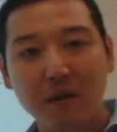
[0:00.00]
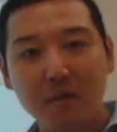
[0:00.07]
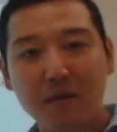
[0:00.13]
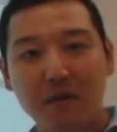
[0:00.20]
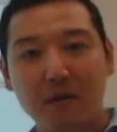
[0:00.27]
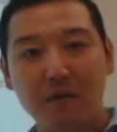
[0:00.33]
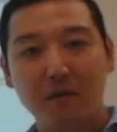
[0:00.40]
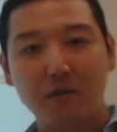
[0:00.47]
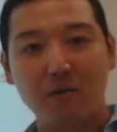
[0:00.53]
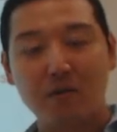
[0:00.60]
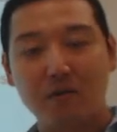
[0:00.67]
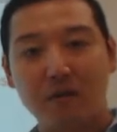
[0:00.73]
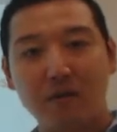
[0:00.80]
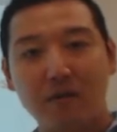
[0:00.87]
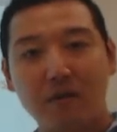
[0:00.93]
Maybe you're
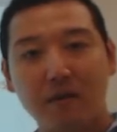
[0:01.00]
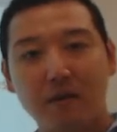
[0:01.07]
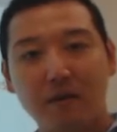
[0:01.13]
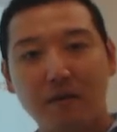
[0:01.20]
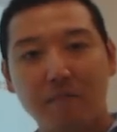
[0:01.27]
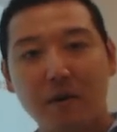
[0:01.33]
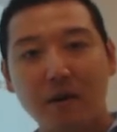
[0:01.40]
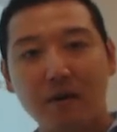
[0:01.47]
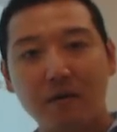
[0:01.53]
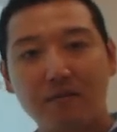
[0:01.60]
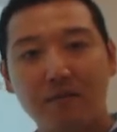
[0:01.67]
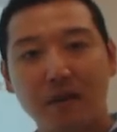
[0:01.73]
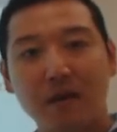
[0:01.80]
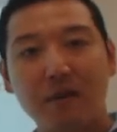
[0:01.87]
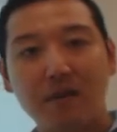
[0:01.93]
studying the market
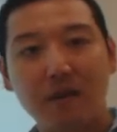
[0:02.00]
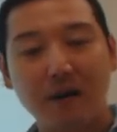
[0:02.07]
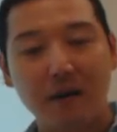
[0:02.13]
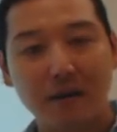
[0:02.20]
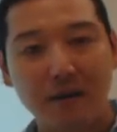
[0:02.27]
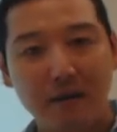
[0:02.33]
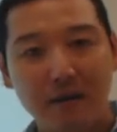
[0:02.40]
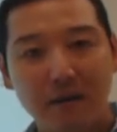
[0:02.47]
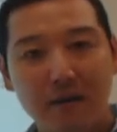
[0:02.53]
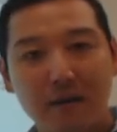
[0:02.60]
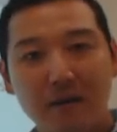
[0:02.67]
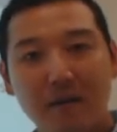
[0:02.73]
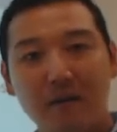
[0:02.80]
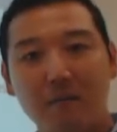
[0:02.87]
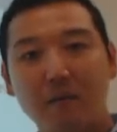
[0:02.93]
for healthcare,
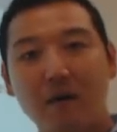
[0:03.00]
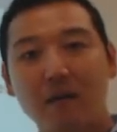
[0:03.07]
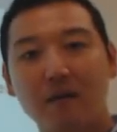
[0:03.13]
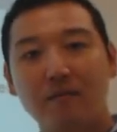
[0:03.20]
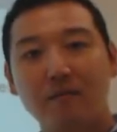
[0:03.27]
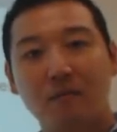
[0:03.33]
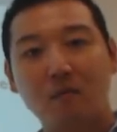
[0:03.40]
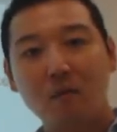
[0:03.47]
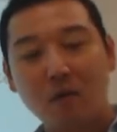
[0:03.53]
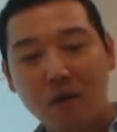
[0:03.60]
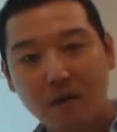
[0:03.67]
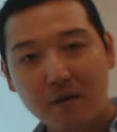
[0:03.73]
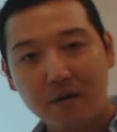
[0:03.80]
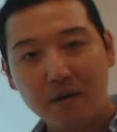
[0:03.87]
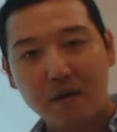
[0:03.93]
the market for
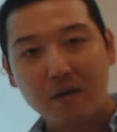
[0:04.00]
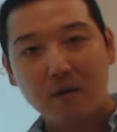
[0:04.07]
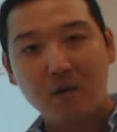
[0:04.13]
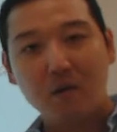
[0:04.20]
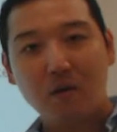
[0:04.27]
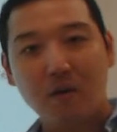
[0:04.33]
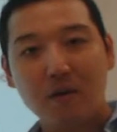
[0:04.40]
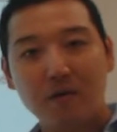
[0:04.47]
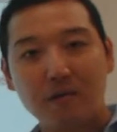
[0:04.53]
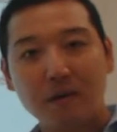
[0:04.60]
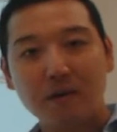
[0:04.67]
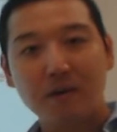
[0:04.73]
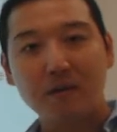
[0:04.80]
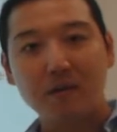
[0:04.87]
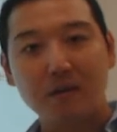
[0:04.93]
corn, or
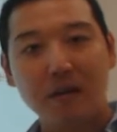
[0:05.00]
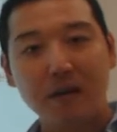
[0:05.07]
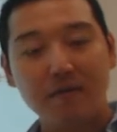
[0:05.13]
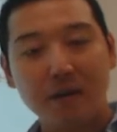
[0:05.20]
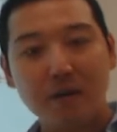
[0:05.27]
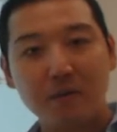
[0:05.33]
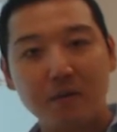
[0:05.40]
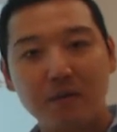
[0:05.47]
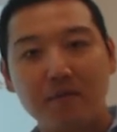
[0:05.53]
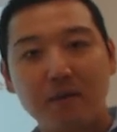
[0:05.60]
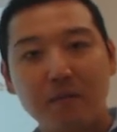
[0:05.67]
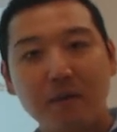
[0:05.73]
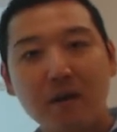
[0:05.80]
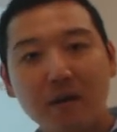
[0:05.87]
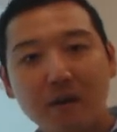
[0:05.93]
studying very
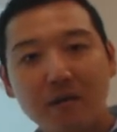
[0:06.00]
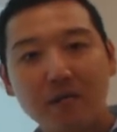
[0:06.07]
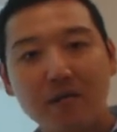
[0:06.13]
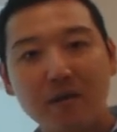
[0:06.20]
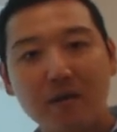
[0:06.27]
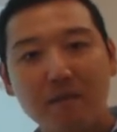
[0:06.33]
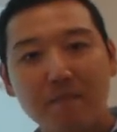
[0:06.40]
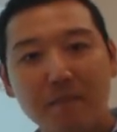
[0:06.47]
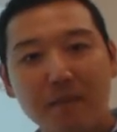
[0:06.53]
specific markets